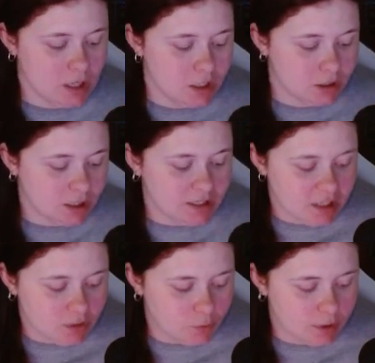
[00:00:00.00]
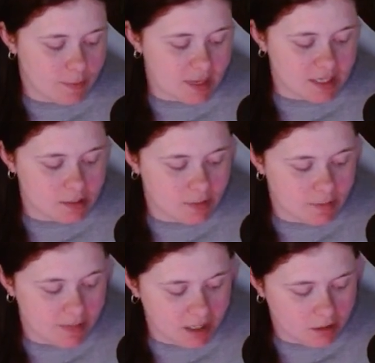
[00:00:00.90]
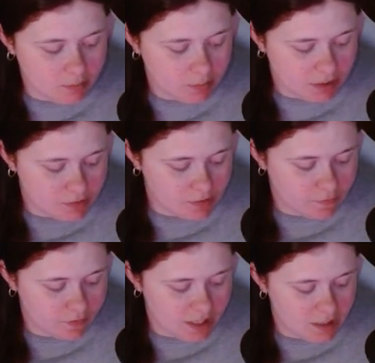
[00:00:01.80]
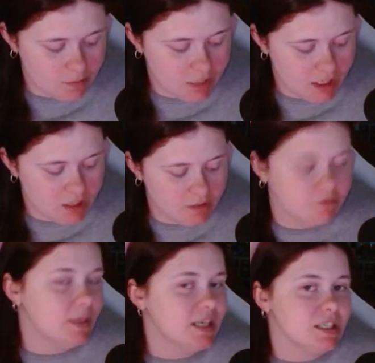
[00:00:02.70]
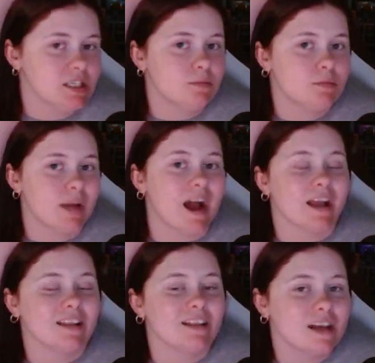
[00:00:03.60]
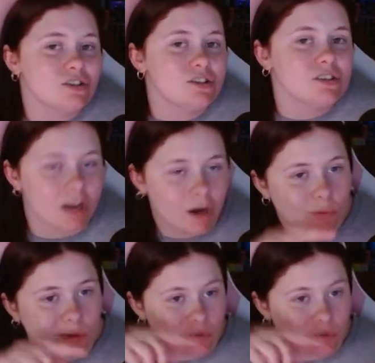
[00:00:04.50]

Not that it would mess up my makeup, but I was afraid it might have messed up my eyelashes and I would have